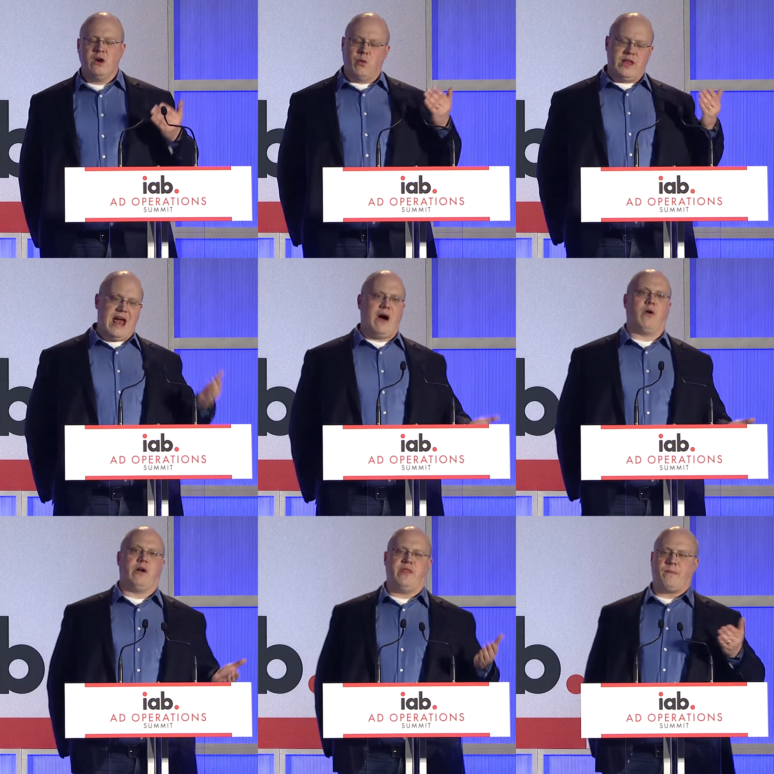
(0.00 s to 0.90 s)
We now
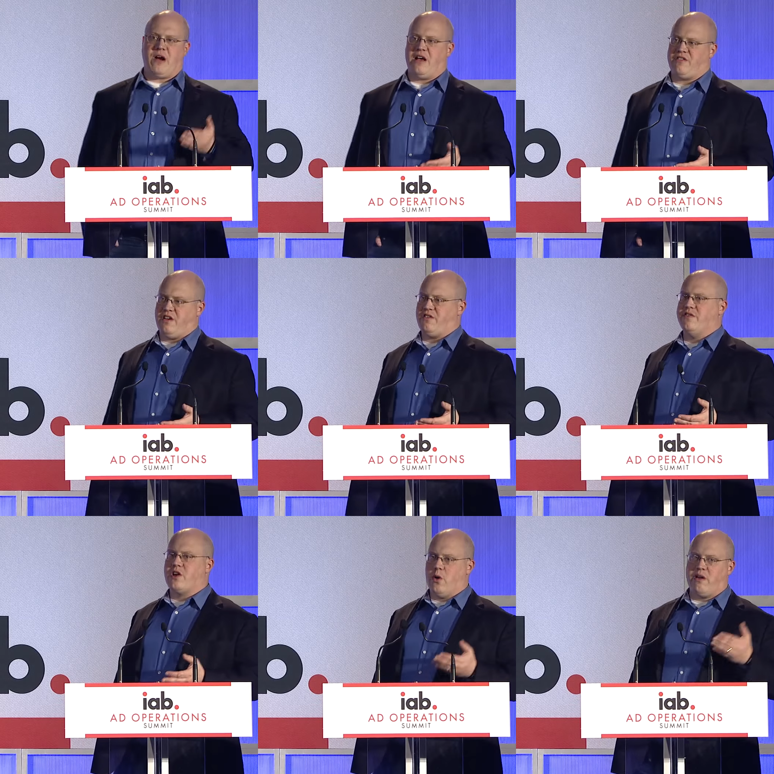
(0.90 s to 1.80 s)
are in the process
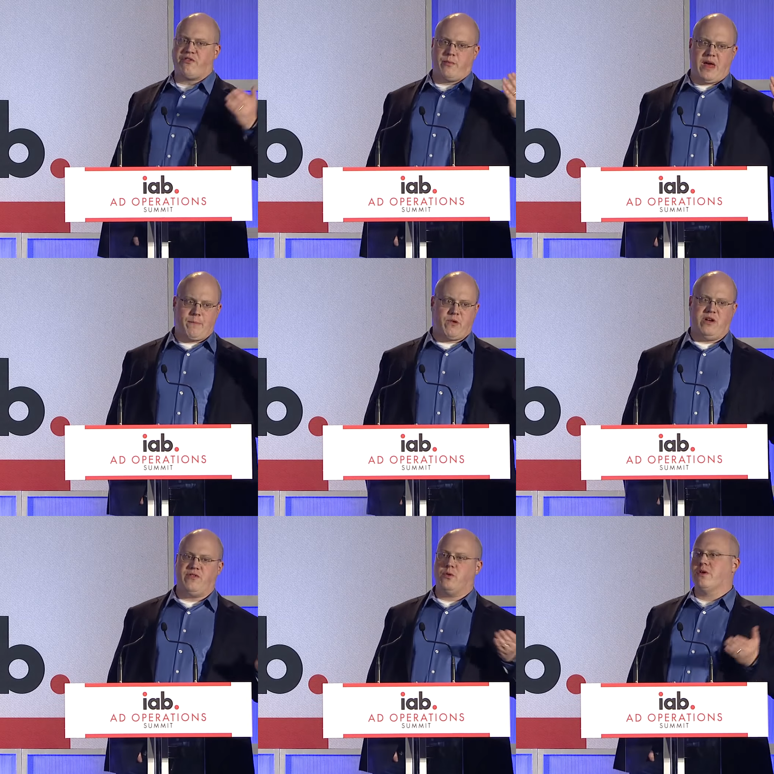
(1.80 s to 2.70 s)
of going from that
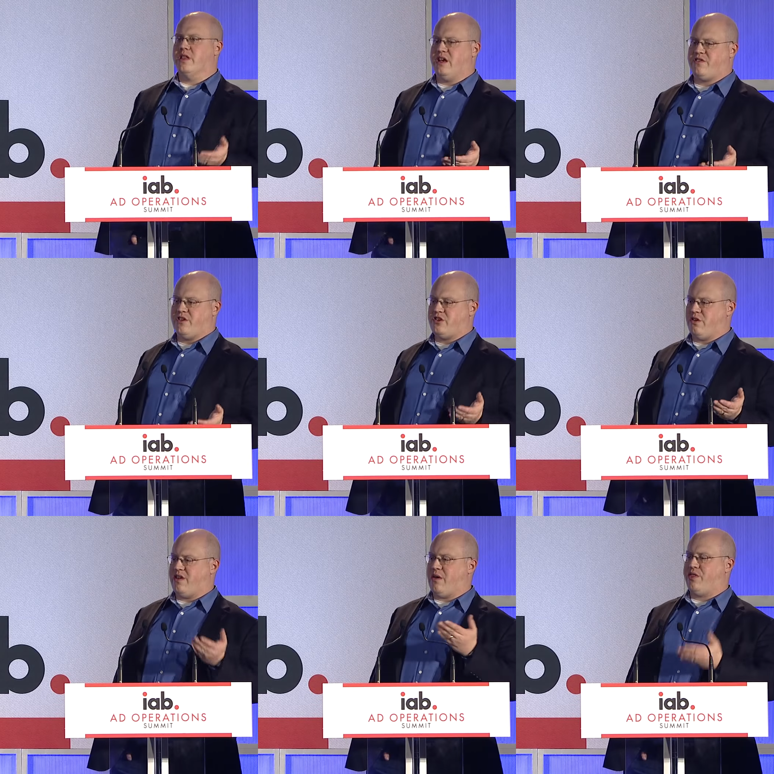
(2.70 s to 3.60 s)
preview release that
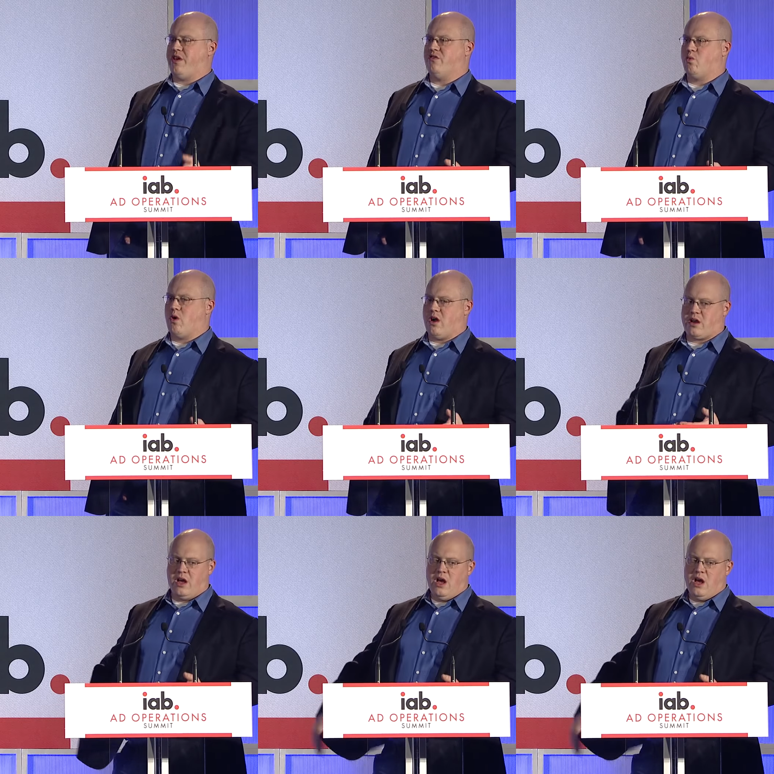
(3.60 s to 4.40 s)
showed how things work